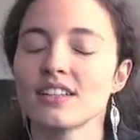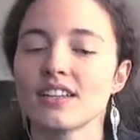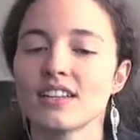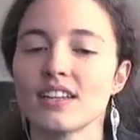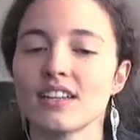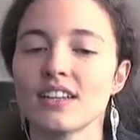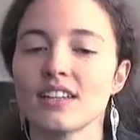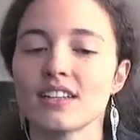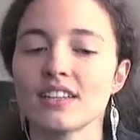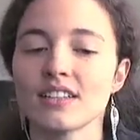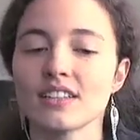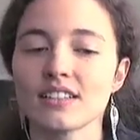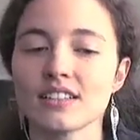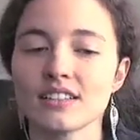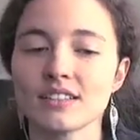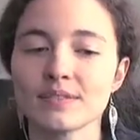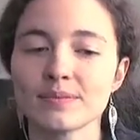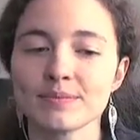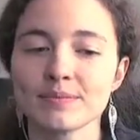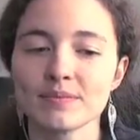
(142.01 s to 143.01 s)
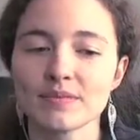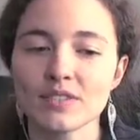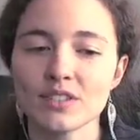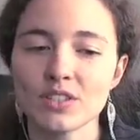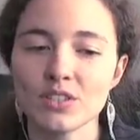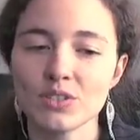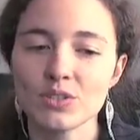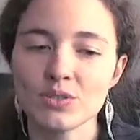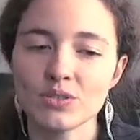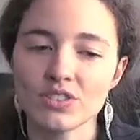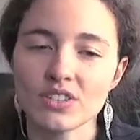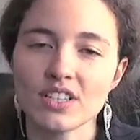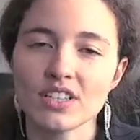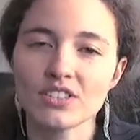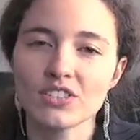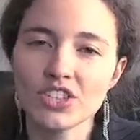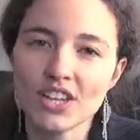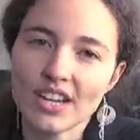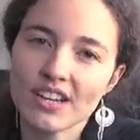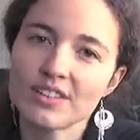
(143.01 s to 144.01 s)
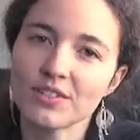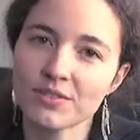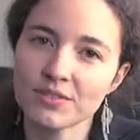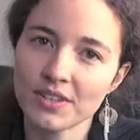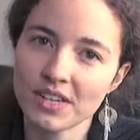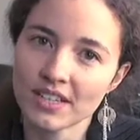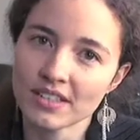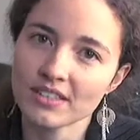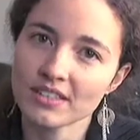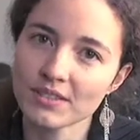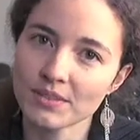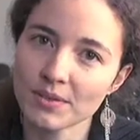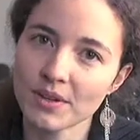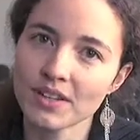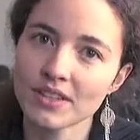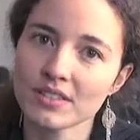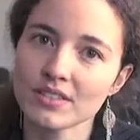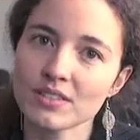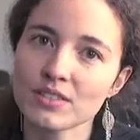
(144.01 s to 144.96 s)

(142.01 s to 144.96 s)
there's usually a chain effect, right?